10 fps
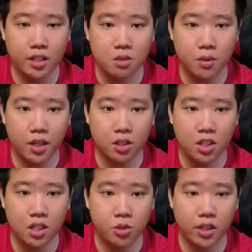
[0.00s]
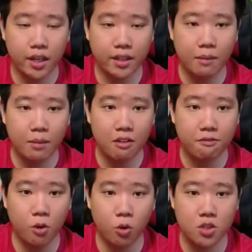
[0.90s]
so we gotta keep training. I think I'm gonna
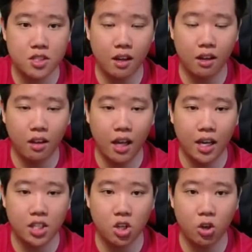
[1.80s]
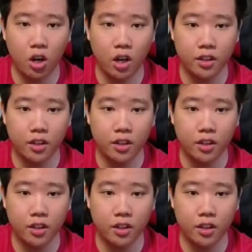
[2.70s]
focus a lot on